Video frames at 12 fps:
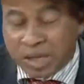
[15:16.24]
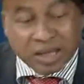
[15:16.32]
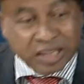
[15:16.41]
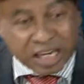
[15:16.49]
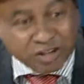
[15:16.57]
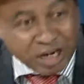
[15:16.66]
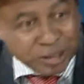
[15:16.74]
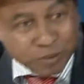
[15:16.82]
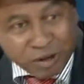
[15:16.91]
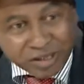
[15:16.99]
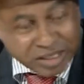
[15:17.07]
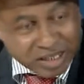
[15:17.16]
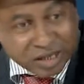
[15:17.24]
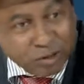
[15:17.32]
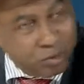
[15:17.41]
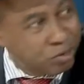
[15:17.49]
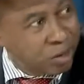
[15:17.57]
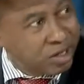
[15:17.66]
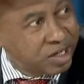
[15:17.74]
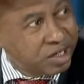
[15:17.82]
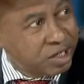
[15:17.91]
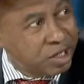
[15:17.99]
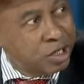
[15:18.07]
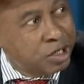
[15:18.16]
They transport the crude oil
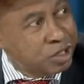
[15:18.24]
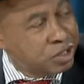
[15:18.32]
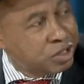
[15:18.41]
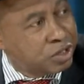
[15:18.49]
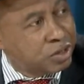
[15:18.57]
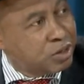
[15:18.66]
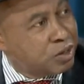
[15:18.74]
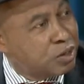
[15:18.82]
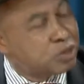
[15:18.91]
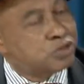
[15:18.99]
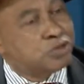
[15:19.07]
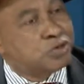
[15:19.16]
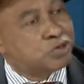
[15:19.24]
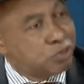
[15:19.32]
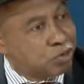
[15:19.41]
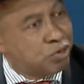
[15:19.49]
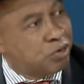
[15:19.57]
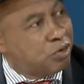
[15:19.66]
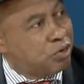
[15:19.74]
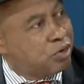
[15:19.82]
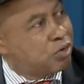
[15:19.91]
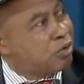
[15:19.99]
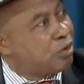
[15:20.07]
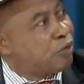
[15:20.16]
through
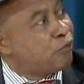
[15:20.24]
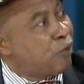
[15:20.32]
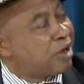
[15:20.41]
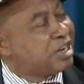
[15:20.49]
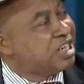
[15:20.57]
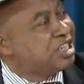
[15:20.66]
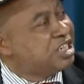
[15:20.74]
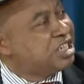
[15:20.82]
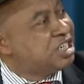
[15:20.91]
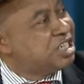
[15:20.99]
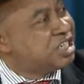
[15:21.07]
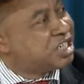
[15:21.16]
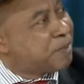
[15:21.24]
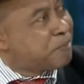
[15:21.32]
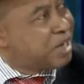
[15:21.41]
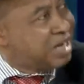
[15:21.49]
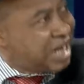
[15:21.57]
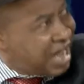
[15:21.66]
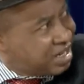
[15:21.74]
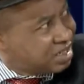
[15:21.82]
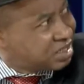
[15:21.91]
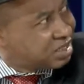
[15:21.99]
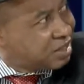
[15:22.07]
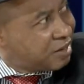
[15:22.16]
foreign shipping
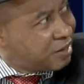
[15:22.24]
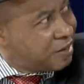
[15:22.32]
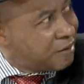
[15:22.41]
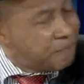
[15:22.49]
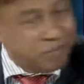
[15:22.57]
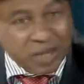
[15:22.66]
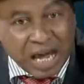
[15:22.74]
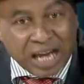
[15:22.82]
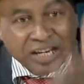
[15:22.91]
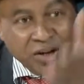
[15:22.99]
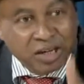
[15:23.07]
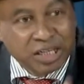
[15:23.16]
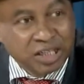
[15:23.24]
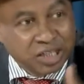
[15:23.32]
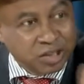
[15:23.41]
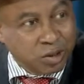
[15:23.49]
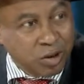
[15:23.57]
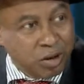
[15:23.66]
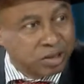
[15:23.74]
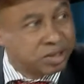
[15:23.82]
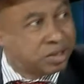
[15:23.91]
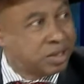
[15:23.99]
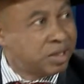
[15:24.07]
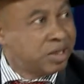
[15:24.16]
lines, and the oil is sold
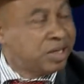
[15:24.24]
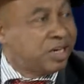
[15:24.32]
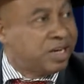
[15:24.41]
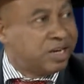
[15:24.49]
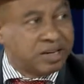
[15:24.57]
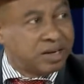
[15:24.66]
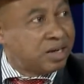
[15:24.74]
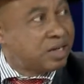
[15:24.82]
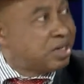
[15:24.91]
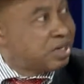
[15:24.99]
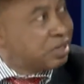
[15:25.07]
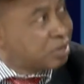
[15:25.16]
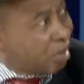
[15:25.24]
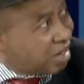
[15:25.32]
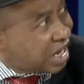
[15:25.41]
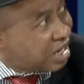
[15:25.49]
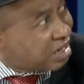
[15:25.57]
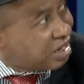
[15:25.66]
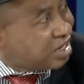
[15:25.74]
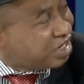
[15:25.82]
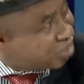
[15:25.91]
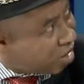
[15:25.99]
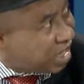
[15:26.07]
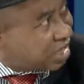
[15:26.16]
in
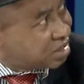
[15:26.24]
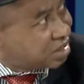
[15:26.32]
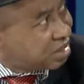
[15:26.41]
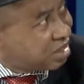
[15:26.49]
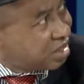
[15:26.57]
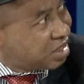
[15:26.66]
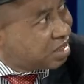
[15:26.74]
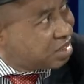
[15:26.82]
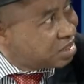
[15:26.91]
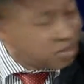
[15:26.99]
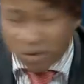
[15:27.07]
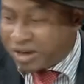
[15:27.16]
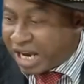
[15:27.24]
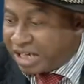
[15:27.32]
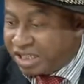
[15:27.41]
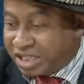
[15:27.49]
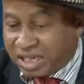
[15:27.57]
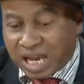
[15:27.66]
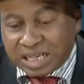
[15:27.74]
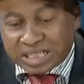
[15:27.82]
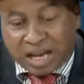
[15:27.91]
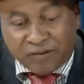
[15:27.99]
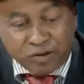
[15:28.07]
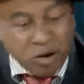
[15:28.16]
dollars. So Nigerians
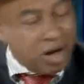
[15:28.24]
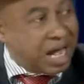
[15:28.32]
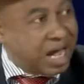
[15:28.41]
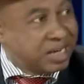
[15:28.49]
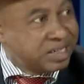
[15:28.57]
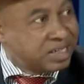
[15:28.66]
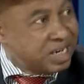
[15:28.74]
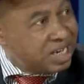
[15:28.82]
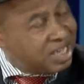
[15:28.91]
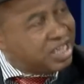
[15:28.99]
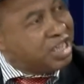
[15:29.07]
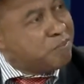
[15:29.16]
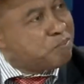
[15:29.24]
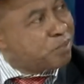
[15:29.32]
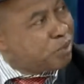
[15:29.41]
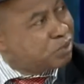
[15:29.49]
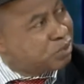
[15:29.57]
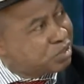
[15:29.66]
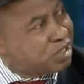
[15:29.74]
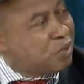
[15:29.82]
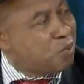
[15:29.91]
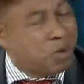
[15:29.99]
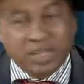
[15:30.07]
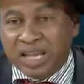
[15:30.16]
have no hand in producing
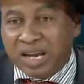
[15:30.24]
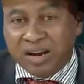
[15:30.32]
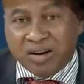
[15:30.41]
what they